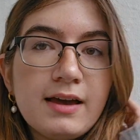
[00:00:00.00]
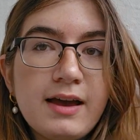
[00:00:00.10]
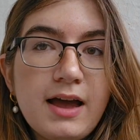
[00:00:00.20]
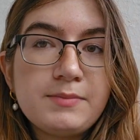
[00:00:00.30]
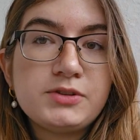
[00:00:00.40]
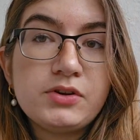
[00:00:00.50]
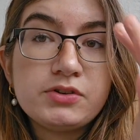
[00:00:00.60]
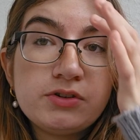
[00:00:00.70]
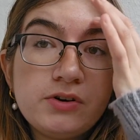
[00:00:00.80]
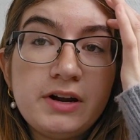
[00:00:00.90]
I'm so
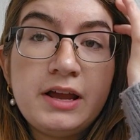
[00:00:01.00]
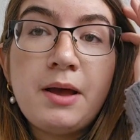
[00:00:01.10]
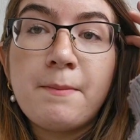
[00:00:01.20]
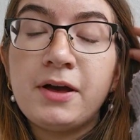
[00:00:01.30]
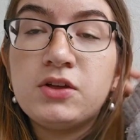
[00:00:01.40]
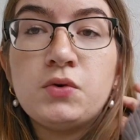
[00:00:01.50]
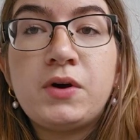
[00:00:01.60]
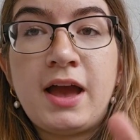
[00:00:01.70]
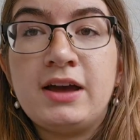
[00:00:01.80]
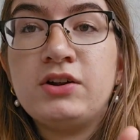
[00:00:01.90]
sorry, but you
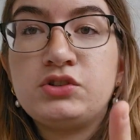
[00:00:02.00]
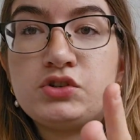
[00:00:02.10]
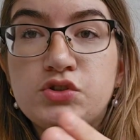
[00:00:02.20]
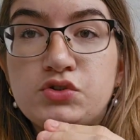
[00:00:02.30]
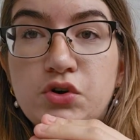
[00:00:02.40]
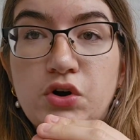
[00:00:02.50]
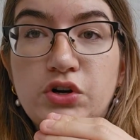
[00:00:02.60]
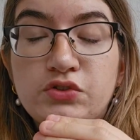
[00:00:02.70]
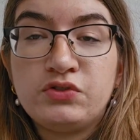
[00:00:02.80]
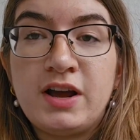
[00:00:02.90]
cannot just
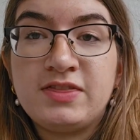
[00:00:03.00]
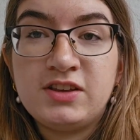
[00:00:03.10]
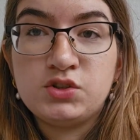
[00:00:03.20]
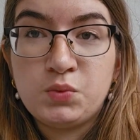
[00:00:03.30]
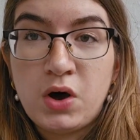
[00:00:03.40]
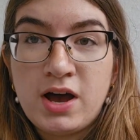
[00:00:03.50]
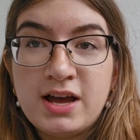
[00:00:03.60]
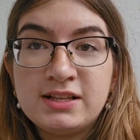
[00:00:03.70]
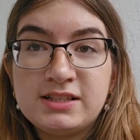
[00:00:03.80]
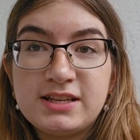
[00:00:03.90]
write these
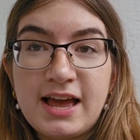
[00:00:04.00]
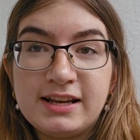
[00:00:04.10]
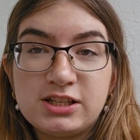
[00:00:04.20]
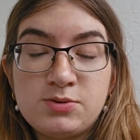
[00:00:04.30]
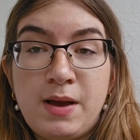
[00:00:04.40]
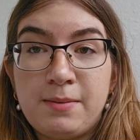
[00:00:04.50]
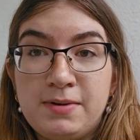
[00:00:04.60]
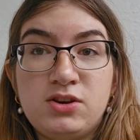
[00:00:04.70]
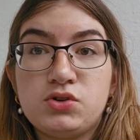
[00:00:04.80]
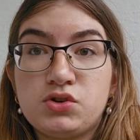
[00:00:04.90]
words and expect
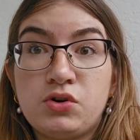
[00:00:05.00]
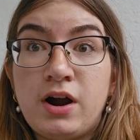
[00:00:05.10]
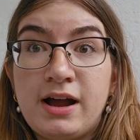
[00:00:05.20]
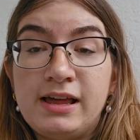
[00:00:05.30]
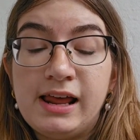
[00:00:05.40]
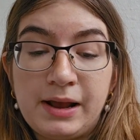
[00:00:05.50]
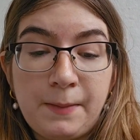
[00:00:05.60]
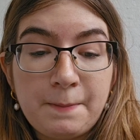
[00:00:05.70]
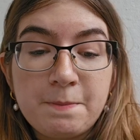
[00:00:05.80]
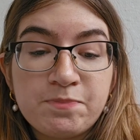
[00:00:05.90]
me not to cry. Like,
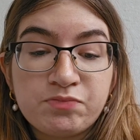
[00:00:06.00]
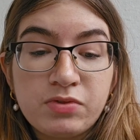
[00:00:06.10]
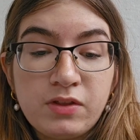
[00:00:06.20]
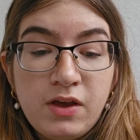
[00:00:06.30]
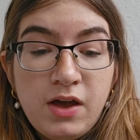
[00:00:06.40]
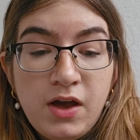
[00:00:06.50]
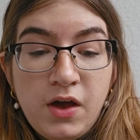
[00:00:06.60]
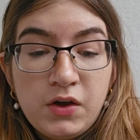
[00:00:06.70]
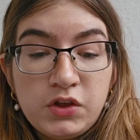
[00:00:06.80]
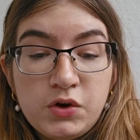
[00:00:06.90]

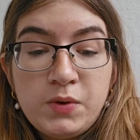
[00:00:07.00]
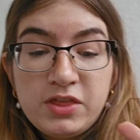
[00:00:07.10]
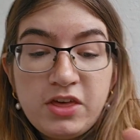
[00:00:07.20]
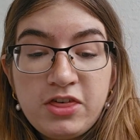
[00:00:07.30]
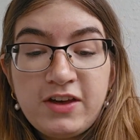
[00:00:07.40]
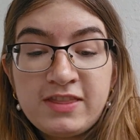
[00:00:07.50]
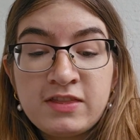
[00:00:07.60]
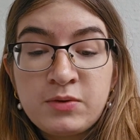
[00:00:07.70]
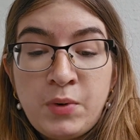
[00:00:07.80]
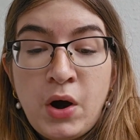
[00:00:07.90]
you are the thing
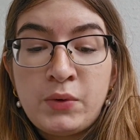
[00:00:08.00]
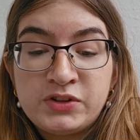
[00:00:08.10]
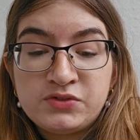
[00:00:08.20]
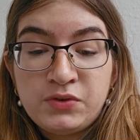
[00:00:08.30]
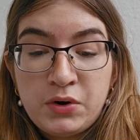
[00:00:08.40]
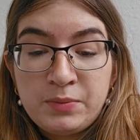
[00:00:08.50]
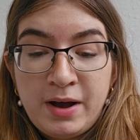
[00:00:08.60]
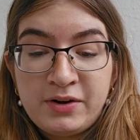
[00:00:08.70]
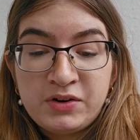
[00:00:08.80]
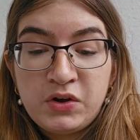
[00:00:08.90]
that the poets wrote
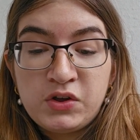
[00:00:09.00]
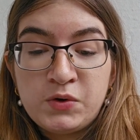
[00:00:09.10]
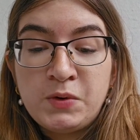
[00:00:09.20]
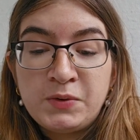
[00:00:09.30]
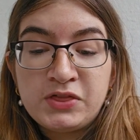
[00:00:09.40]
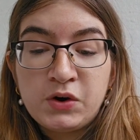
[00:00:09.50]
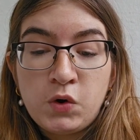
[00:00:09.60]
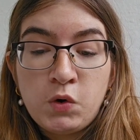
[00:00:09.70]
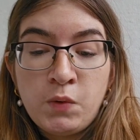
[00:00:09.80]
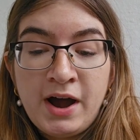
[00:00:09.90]
about. You are what the
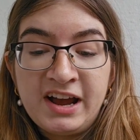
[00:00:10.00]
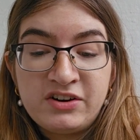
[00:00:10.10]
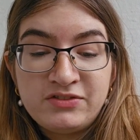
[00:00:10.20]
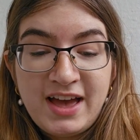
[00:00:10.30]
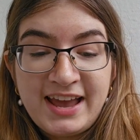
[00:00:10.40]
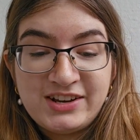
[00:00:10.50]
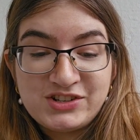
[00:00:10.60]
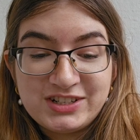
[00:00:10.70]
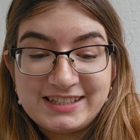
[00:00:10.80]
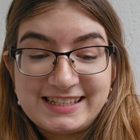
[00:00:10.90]
choir of
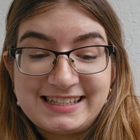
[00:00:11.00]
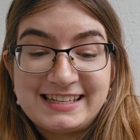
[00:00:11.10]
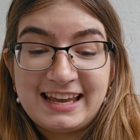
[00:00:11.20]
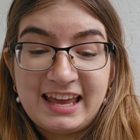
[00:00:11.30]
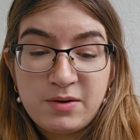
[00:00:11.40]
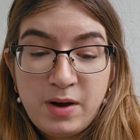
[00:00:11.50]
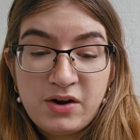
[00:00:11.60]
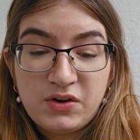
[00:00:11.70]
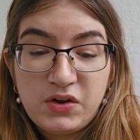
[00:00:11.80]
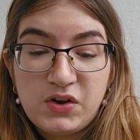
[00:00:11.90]
angels is singing about.
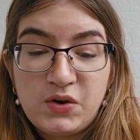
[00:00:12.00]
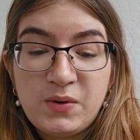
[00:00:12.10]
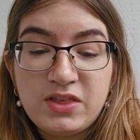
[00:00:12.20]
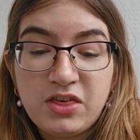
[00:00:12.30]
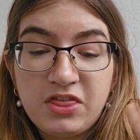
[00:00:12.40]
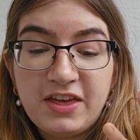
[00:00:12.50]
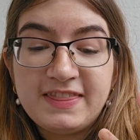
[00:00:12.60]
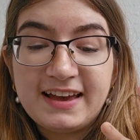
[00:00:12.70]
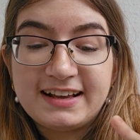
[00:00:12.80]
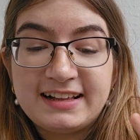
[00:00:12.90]
You are the thing
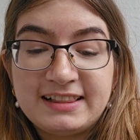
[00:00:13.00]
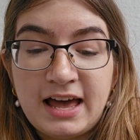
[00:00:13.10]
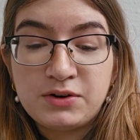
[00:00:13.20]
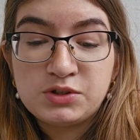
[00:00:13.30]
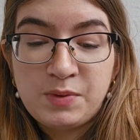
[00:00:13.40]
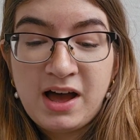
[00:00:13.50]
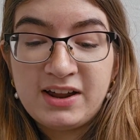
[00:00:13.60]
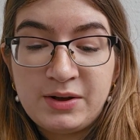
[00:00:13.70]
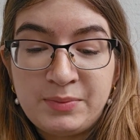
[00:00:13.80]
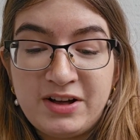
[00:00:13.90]
that clouds part
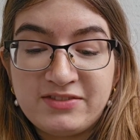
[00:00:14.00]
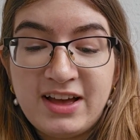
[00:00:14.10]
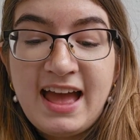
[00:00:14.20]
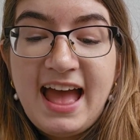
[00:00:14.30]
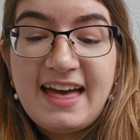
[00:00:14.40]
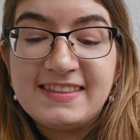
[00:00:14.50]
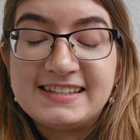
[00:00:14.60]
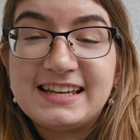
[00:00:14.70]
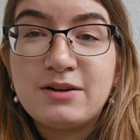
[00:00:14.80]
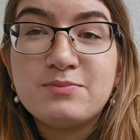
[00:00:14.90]
above and the
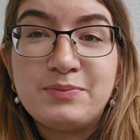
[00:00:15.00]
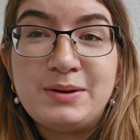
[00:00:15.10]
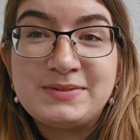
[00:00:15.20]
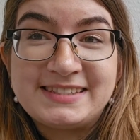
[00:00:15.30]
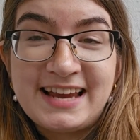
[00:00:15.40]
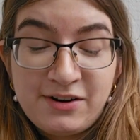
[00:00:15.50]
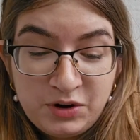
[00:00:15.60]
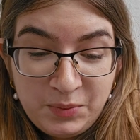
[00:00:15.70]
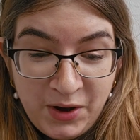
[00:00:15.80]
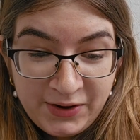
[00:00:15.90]
sun beams down
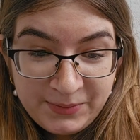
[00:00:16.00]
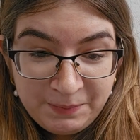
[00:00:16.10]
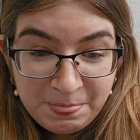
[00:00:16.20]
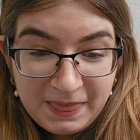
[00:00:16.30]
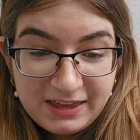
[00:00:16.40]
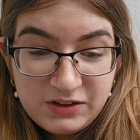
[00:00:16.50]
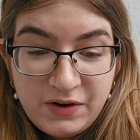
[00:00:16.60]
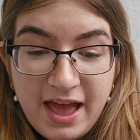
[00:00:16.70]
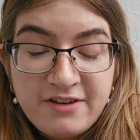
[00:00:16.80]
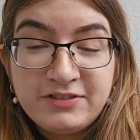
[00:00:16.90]
upon. You're
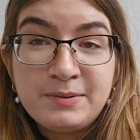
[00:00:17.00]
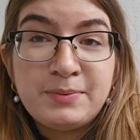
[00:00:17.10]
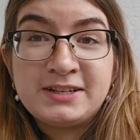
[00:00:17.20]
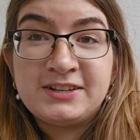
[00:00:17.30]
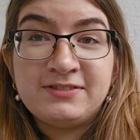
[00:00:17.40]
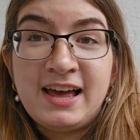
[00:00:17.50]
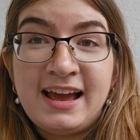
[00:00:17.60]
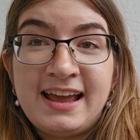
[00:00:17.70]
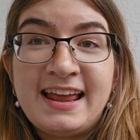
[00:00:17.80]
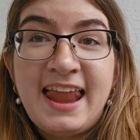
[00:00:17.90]
every
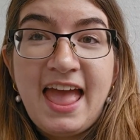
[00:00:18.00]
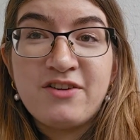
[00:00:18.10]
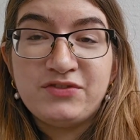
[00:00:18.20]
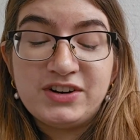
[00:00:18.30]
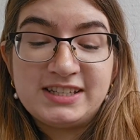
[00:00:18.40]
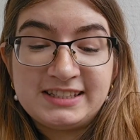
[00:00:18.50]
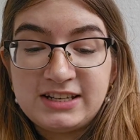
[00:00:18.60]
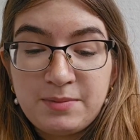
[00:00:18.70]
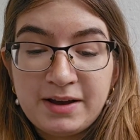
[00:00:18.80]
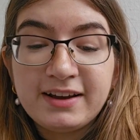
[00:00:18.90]
butterfly in every
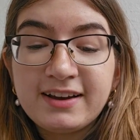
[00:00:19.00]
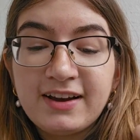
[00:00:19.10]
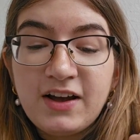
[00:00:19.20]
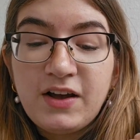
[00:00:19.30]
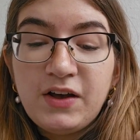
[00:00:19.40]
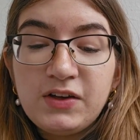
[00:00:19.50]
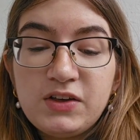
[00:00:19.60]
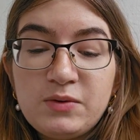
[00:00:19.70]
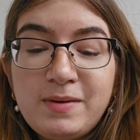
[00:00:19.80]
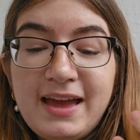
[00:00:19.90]
stomach.
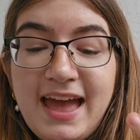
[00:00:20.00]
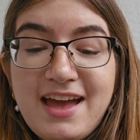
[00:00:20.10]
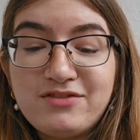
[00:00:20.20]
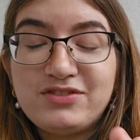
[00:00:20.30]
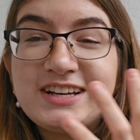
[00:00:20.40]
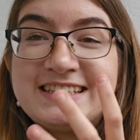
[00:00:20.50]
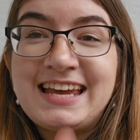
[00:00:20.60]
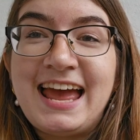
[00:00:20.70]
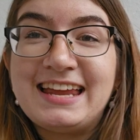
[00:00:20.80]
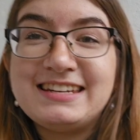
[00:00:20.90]
You're my every
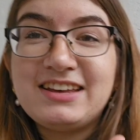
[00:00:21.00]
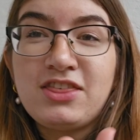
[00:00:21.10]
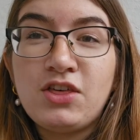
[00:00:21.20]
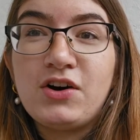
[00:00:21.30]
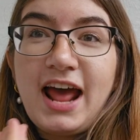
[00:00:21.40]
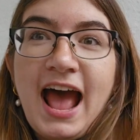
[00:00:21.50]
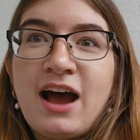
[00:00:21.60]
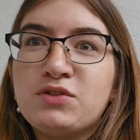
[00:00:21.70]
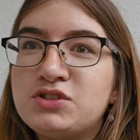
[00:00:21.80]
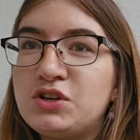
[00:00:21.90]
tender thought.
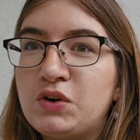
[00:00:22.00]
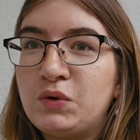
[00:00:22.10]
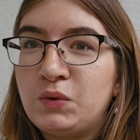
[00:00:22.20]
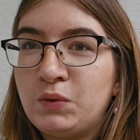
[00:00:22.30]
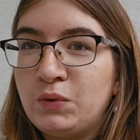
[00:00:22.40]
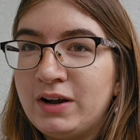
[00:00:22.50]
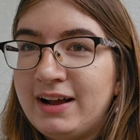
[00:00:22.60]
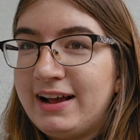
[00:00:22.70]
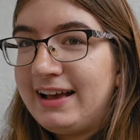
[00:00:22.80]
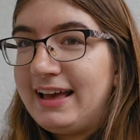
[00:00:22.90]
How do you
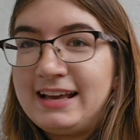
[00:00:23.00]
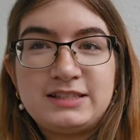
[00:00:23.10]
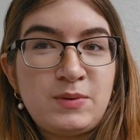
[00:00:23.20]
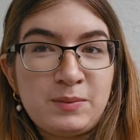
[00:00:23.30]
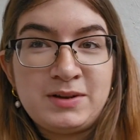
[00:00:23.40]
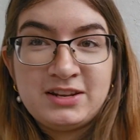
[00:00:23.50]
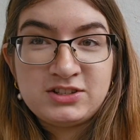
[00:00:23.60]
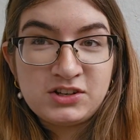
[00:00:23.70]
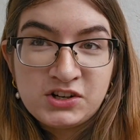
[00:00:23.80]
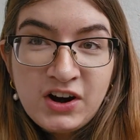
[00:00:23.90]
expect me not to
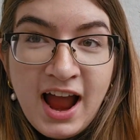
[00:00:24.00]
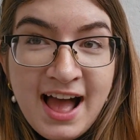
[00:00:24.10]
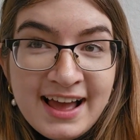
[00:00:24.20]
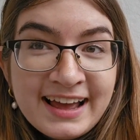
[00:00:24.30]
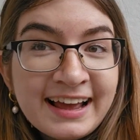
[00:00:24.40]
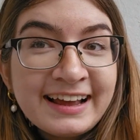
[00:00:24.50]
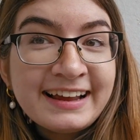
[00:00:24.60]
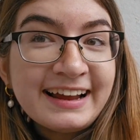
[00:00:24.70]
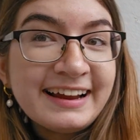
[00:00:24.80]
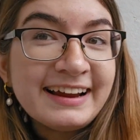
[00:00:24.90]

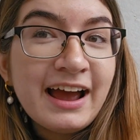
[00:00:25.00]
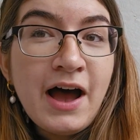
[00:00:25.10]
cry?